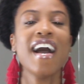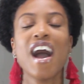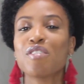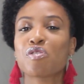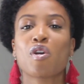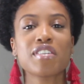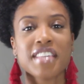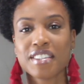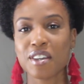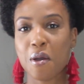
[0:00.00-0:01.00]
I of course
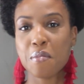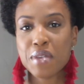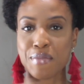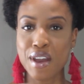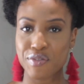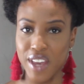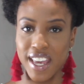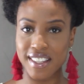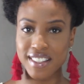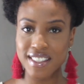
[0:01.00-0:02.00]
have to go and beat my
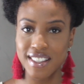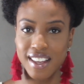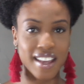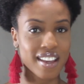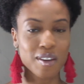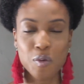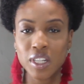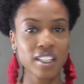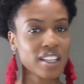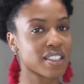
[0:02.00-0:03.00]
face. Like,
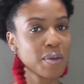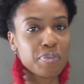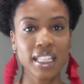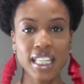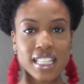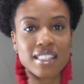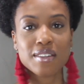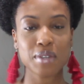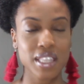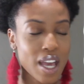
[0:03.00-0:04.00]
what look is complete
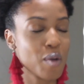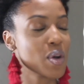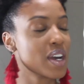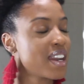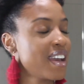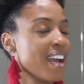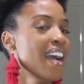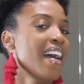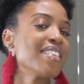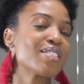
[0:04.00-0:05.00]
without one?
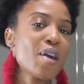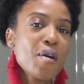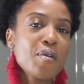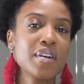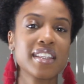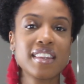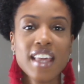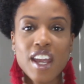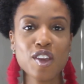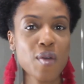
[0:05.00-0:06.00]
So
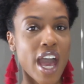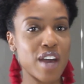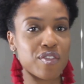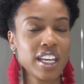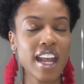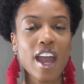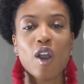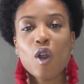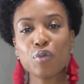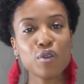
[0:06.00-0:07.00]
there you have it. I
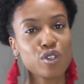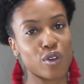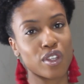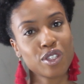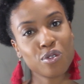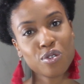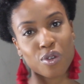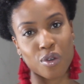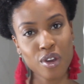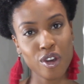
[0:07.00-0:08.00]
hope you enjoyed this
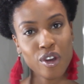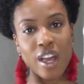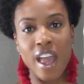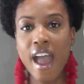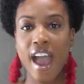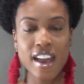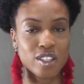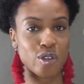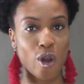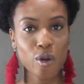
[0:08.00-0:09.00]
tutorial.
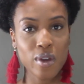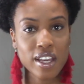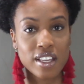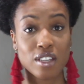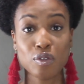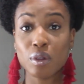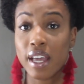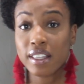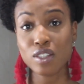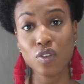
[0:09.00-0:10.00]
As always, if you
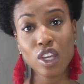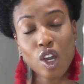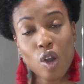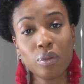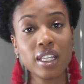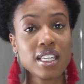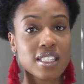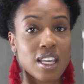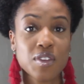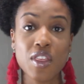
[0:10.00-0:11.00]
like this video,
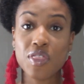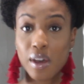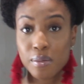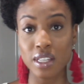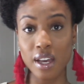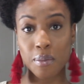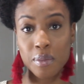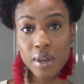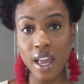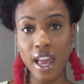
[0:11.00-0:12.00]
please give it a thumbs
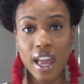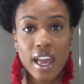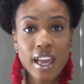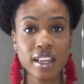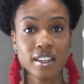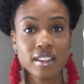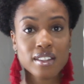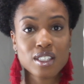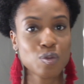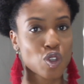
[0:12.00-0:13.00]
up
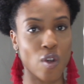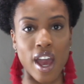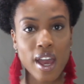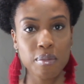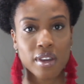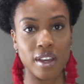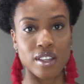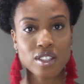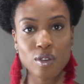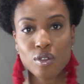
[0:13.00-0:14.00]
and subscribe
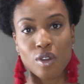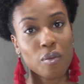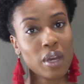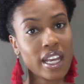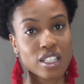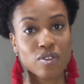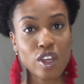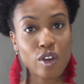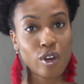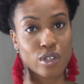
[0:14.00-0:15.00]
so you know my next
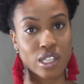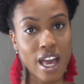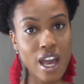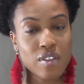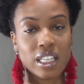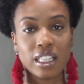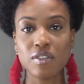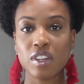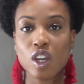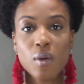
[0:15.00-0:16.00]
video goes live, and
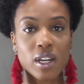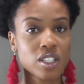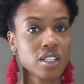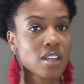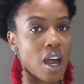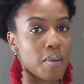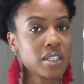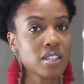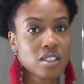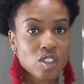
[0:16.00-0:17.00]
leave any questions,
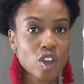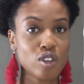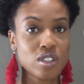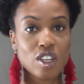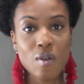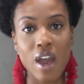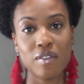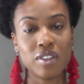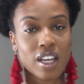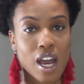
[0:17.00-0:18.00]
comments, concerns that you
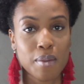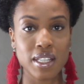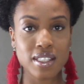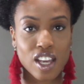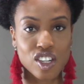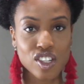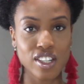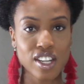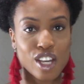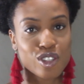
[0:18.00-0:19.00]
have in the comment
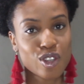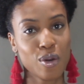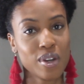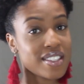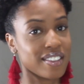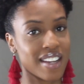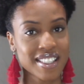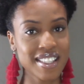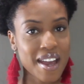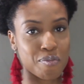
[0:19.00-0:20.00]
section. So until
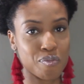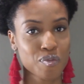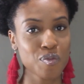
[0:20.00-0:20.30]
next time.